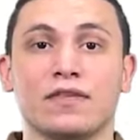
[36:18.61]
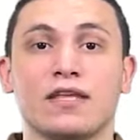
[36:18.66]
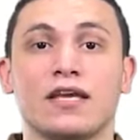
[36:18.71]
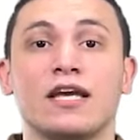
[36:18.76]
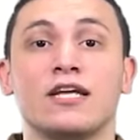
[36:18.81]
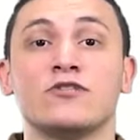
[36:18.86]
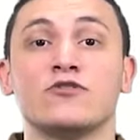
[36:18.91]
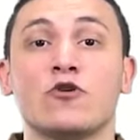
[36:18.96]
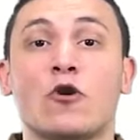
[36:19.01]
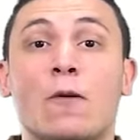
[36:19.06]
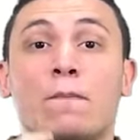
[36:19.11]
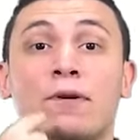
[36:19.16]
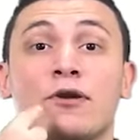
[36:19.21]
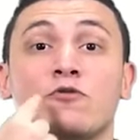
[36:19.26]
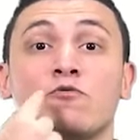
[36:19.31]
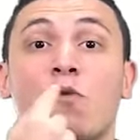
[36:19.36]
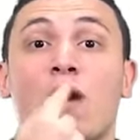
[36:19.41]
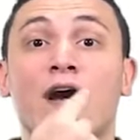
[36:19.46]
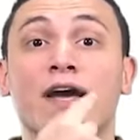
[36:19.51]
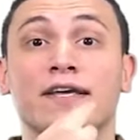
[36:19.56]
It's open
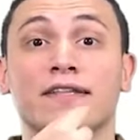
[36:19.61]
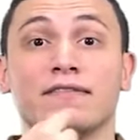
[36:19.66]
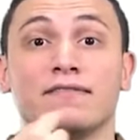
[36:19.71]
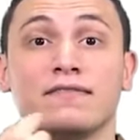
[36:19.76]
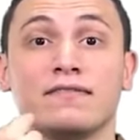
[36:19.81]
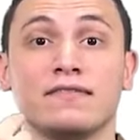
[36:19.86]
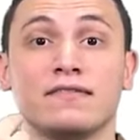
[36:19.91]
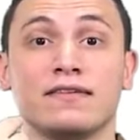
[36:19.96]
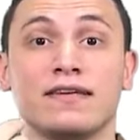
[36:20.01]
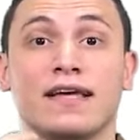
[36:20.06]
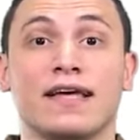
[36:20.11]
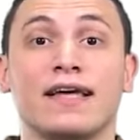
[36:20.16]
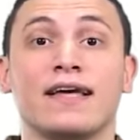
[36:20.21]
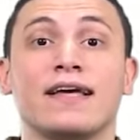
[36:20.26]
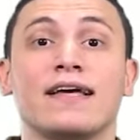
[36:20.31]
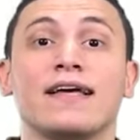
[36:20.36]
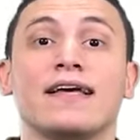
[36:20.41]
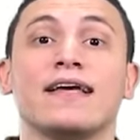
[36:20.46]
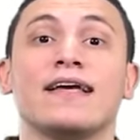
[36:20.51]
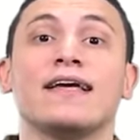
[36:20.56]
wide.
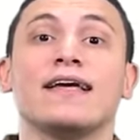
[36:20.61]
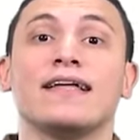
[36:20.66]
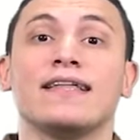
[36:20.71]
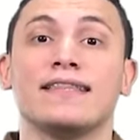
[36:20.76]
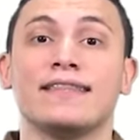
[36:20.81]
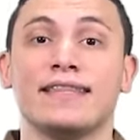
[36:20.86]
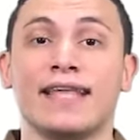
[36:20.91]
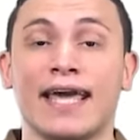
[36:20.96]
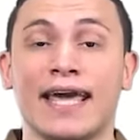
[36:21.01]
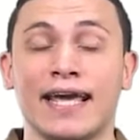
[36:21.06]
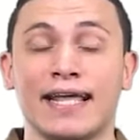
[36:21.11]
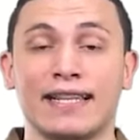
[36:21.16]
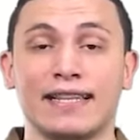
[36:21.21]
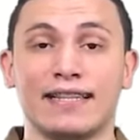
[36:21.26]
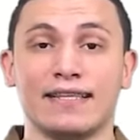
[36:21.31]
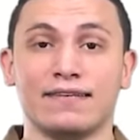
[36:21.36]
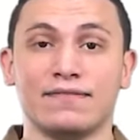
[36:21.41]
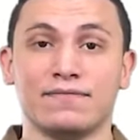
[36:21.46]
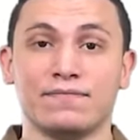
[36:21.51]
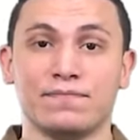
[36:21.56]
Del.